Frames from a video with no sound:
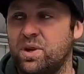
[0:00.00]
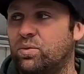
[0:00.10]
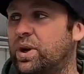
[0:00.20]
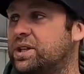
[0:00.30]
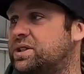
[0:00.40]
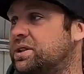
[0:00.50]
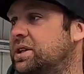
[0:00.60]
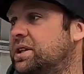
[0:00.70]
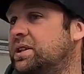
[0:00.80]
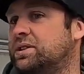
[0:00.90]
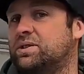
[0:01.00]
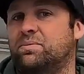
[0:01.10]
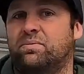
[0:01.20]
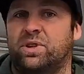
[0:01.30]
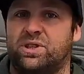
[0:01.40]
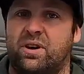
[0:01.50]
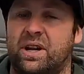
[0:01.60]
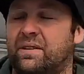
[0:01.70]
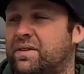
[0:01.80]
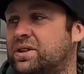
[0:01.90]
which is
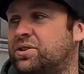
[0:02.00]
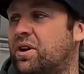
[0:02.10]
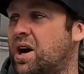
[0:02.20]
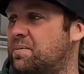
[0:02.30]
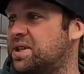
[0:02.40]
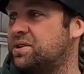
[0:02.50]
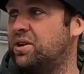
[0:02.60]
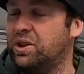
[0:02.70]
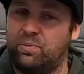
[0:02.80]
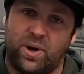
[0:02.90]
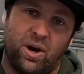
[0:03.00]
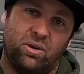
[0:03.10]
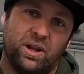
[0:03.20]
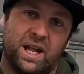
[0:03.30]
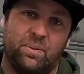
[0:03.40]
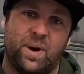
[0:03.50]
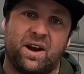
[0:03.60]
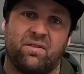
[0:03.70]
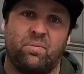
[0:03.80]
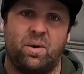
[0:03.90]
majority of the time it's on the pole at the
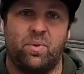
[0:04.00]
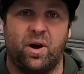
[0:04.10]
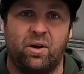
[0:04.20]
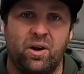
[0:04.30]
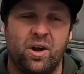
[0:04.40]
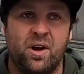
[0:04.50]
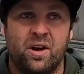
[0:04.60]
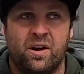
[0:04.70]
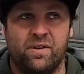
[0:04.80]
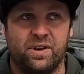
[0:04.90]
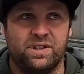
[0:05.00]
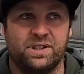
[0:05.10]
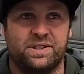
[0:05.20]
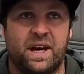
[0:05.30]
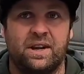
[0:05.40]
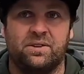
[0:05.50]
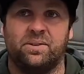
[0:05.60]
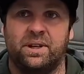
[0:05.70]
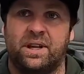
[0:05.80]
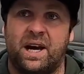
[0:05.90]
back of my boat. I've only just started
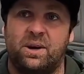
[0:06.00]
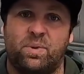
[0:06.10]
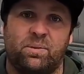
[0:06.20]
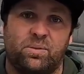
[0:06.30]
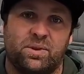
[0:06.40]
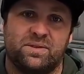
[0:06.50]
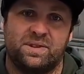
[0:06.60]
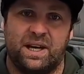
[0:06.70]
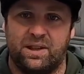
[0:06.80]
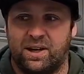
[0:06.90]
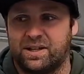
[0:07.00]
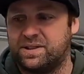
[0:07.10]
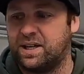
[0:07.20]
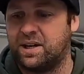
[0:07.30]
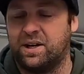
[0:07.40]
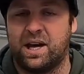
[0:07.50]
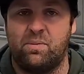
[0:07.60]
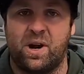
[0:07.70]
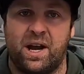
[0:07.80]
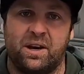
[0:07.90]
doing that. You probably would have seen like a second
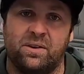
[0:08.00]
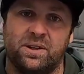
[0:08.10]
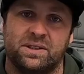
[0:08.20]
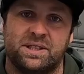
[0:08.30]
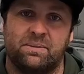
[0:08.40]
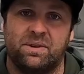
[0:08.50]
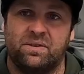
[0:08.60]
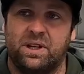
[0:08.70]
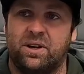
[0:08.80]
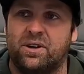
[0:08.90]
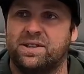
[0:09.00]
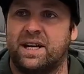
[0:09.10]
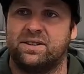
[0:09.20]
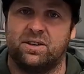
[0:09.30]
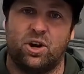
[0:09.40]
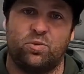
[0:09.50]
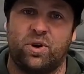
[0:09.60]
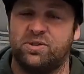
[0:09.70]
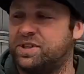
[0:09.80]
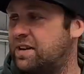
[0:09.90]
camera angle in some of the videos. That's a
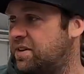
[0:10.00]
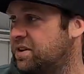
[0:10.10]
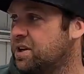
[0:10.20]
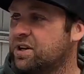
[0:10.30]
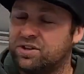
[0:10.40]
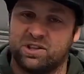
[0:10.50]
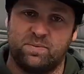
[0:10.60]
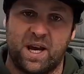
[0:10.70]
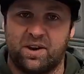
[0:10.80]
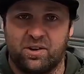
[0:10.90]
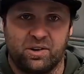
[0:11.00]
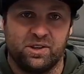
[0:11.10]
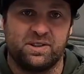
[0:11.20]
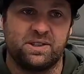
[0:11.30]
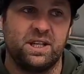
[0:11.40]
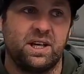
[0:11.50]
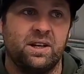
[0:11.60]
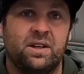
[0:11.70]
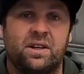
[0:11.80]
GoPro 7, just mounted on a stick.